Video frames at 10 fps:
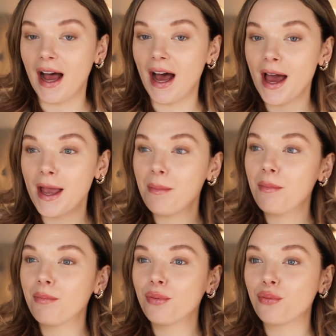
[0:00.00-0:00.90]
I
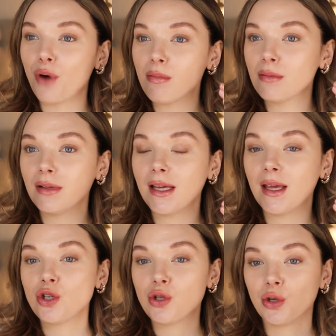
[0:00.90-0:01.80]

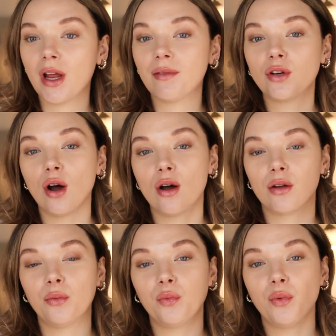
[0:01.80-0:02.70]
probably should have
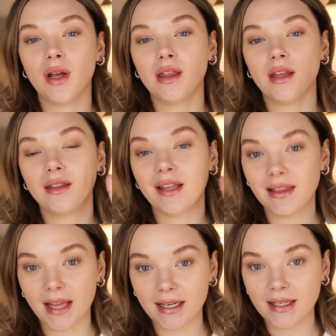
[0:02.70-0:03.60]
gone with the
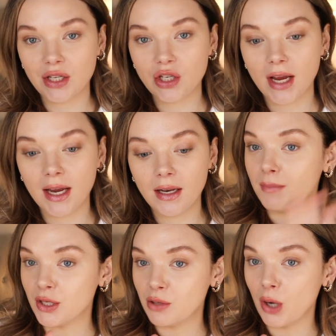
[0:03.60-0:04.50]
lightest shade,
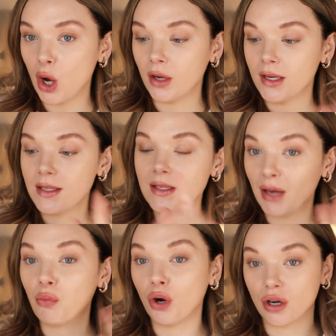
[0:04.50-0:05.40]
but to be honest,
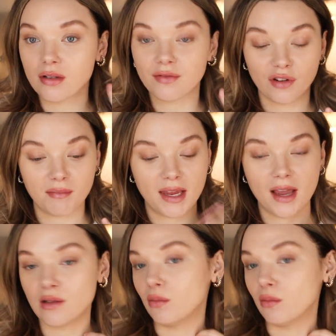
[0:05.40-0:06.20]
it works for me as